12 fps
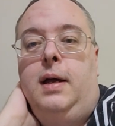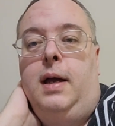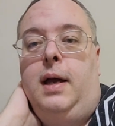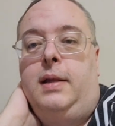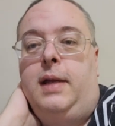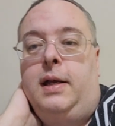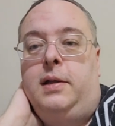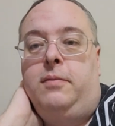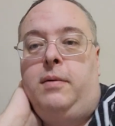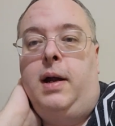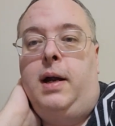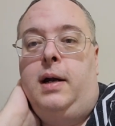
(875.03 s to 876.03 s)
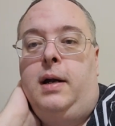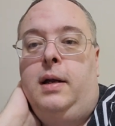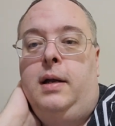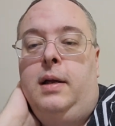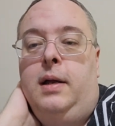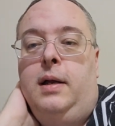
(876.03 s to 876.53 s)
And that's where
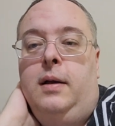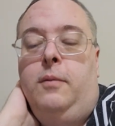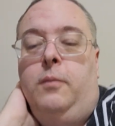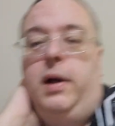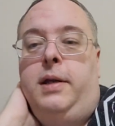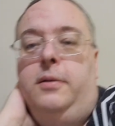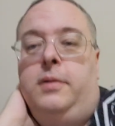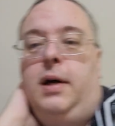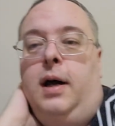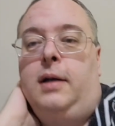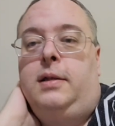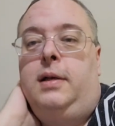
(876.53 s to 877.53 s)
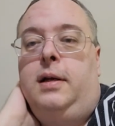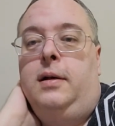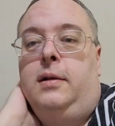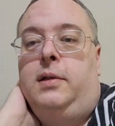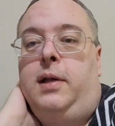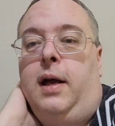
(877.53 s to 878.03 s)
when you talk to
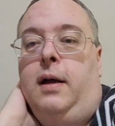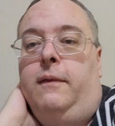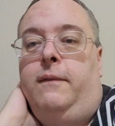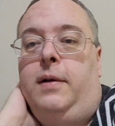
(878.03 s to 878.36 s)
yourself,